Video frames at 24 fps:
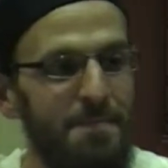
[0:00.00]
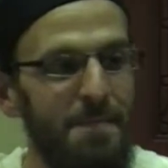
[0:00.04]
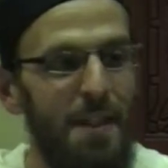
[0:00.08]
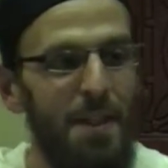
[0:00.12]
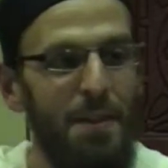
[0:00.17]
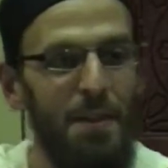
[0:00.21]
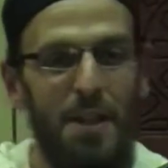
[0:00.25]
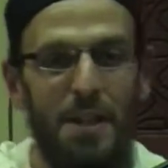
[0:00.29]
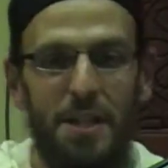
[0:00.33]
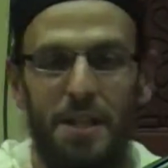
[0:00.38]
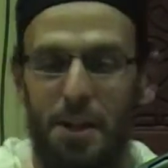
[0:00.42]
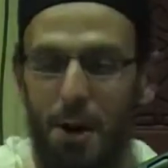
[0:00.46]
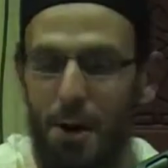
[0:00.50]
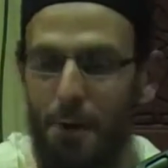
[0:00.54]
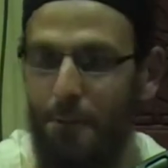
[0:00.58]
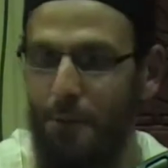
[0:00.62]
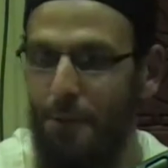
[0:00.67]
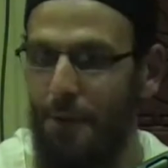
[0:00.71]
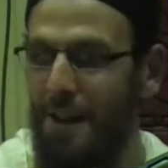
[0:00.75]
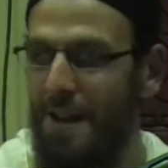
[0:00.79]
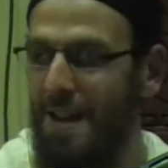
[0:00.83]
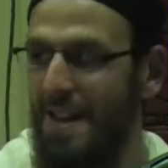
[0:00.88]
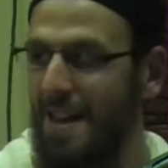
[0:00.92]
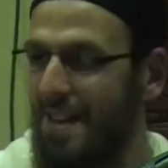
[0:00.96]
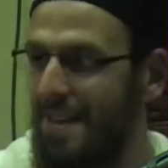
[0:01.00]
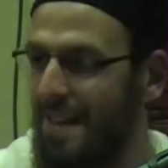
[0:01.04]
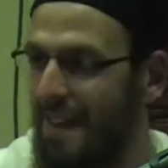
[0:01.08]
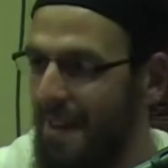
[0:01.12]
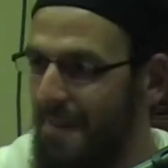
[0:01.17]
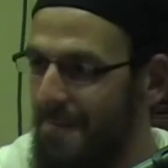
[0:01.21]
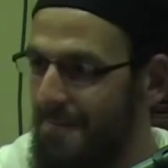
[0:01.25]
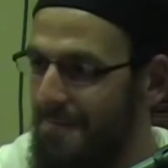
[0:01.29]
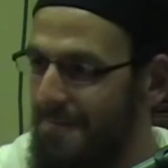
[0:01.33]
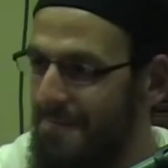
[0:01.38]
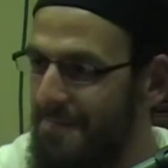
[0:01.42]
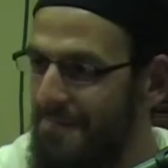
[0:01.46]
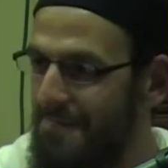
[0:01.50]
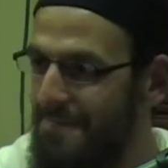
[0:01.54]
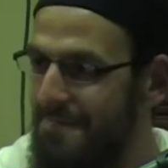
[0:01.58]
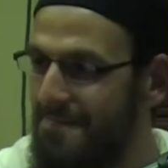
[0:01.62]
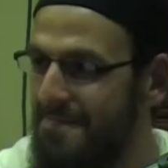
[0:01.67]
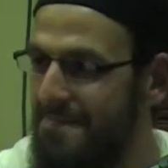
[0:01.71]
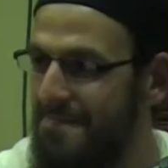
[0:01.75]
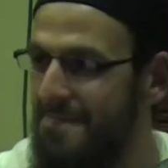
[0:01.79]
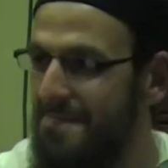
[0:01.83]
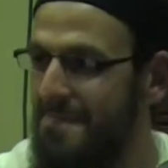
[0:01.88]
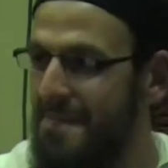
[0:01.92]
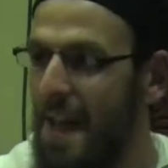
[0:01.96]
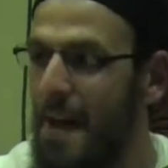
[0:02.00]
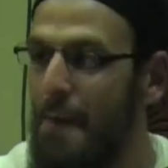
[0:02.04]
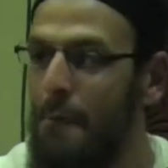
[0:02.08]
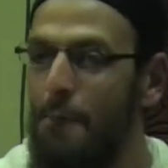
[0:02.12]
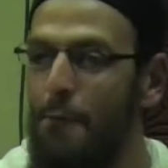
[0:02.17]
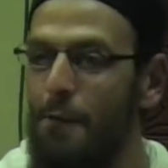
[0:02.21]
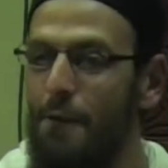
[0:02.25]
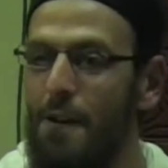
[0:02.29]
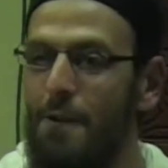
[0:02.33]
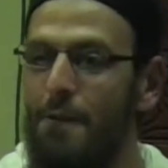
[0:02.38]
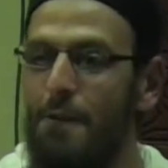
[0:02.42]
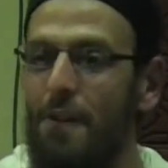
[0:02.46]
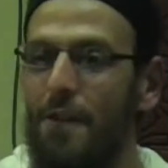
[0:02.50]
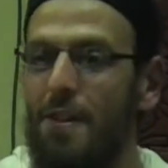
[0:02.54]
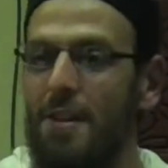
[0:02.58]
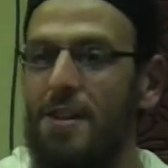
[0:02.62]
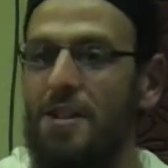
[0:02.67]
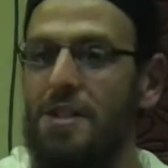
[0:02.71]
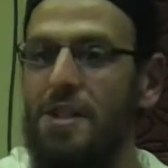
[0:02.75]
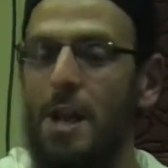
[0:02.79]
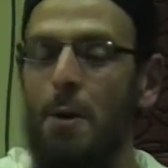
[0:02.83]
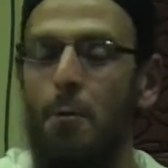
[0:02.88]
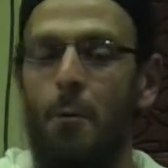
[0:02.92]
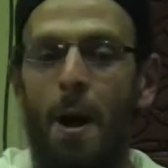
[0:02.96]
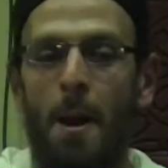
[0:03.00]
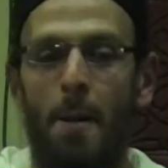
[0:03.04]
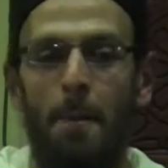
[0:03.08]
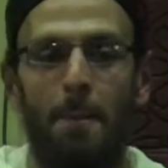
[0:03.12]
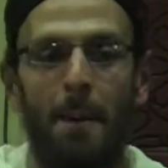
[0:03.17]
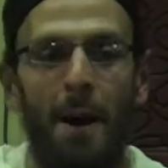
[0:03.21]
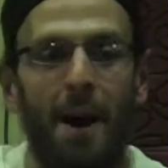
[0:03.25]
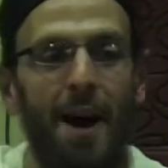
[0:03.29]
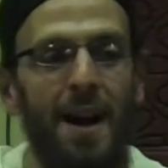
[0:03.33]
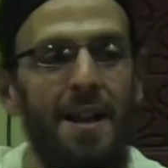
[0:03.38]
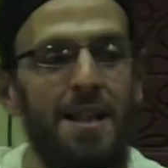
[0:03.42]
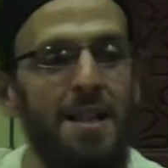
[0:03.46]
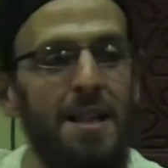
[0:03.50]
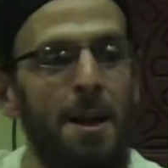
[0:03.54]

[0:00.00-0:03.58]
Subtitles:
They start feeding them. Every village they went by,